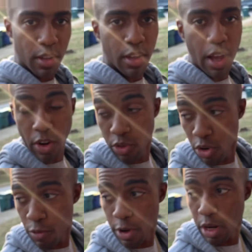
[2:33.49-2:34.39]
I don't know
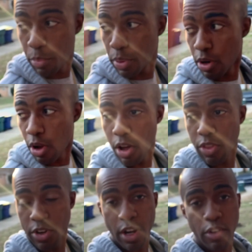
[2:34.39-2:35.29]
if we're gonna put all the
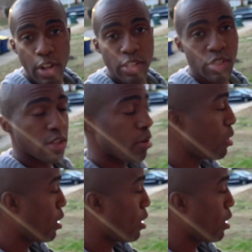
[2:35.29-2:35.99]
decorations up, but